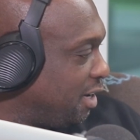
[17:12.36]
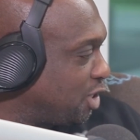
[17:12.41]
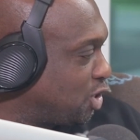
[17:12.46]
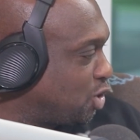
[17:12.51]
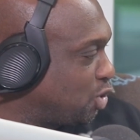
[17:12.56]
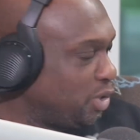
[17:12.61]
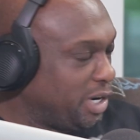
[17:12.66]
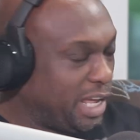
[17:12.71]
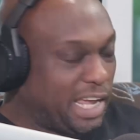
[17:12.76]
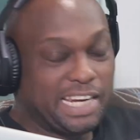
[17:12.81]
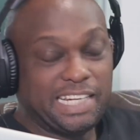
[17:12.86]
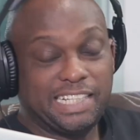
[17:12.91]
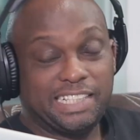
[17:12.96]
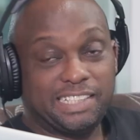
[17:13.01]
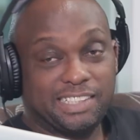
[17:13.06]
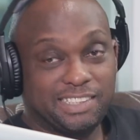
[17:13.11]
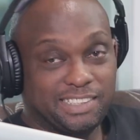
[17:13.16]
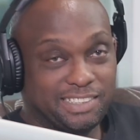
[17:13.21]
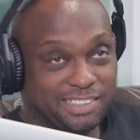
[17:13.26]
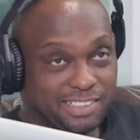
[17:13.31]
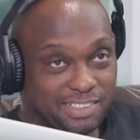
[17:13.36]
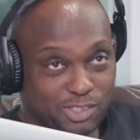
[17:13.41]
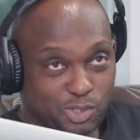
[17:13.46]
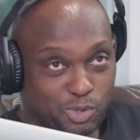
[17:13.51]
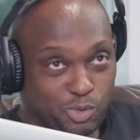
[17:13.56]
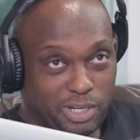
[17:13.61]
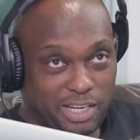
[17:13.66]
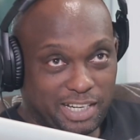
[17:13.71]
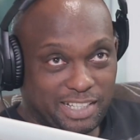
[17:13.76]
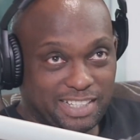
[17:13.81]
Tulane
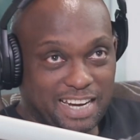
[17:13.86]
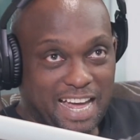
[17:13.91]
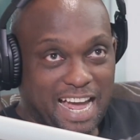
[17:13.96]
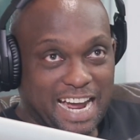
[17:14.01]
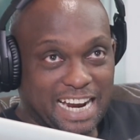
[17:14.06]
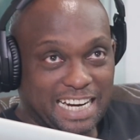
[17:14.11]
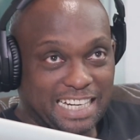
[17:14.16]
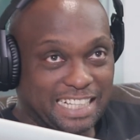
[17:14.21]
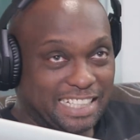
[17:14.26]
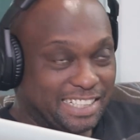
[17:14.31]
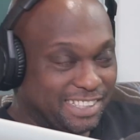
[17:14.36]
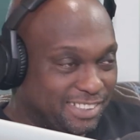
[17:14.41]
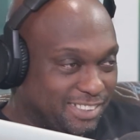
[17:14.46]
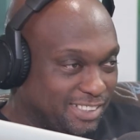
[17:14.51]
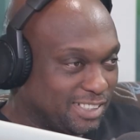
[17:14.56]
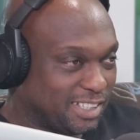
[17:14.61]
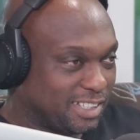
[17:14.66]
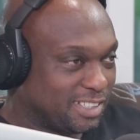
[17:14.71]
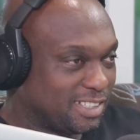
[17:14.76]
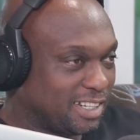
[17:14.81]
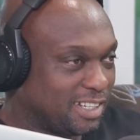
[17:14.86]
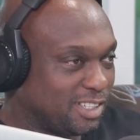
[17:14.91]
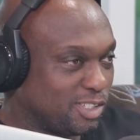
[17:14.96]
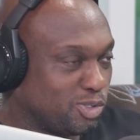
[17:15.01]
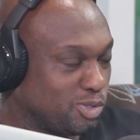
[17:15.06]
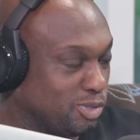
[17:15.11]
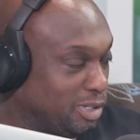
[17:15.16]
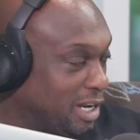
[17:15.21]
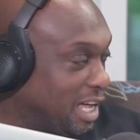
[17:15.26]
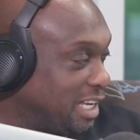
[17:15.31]
9. So that is
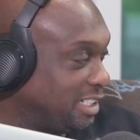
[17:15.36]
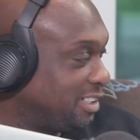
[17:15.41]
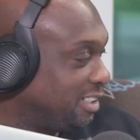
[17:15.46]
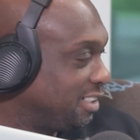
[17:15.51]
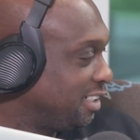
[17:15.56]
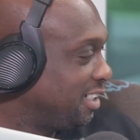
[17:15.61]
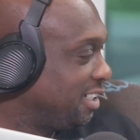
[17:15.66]
Tulane.